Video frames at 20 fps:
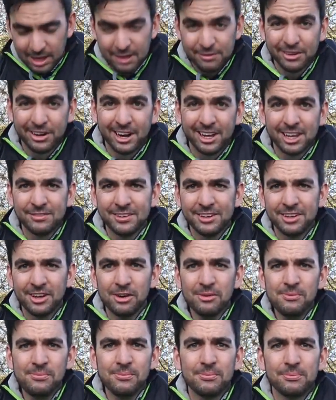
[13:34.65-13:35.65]
if you like the
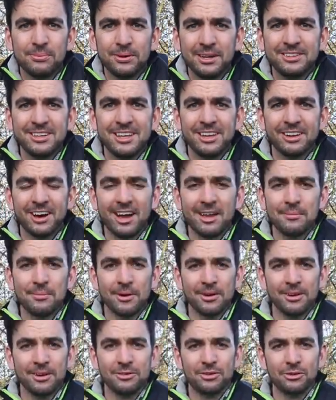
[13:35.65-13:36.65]
video, please hit the like
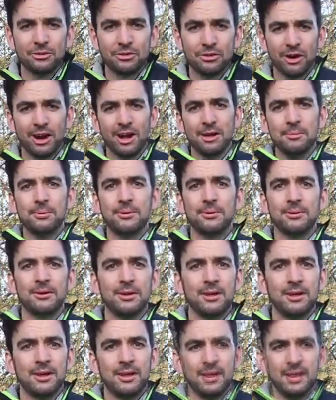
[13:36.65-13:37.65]
button and subscribe.
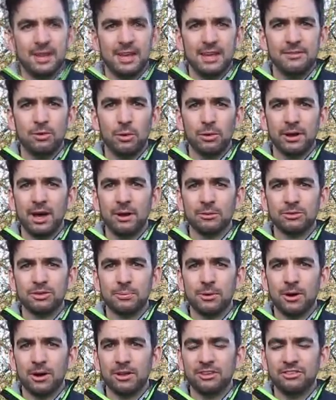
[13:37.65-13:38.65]
If you want to help
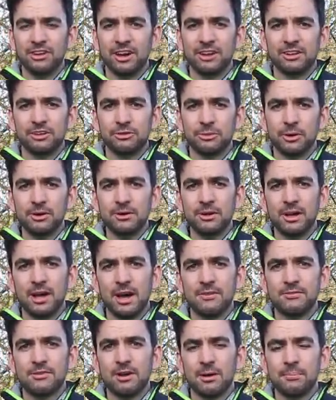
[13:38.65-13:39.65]
support the channel as well,
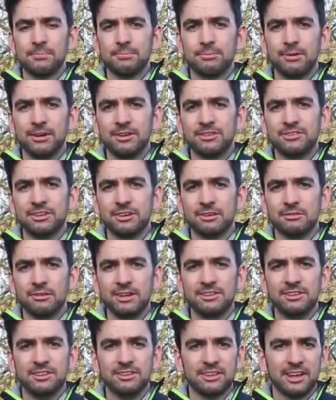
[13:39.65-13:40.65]
I've got prints and
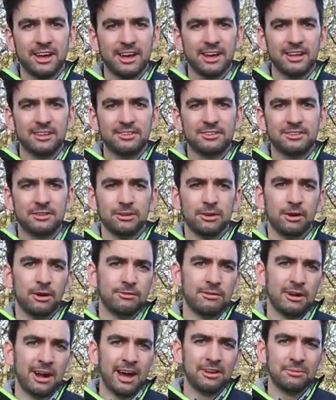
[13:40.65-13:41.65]
greetings cards
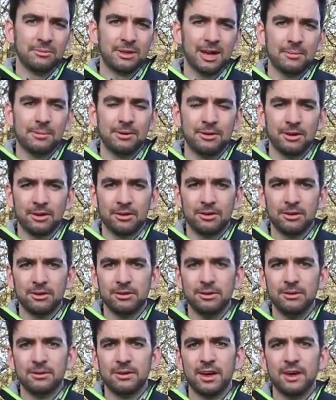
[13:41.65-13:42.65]
over at
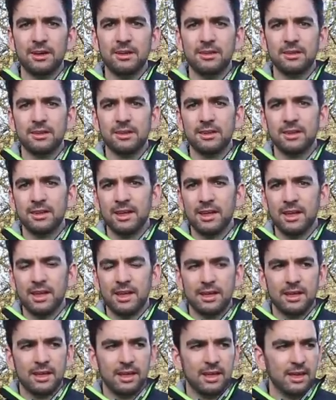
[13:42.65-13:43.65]
adamkappa.co.uk.
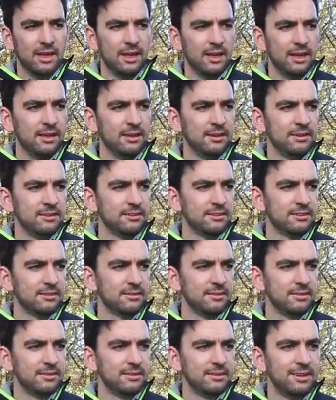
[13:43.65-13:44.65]
And
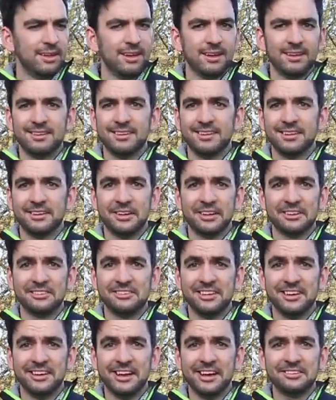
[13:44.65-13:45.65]
yeah, I'll
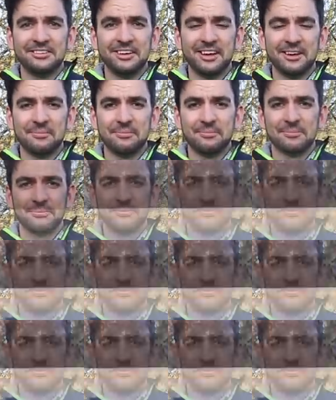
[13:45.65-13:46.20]
see you next time.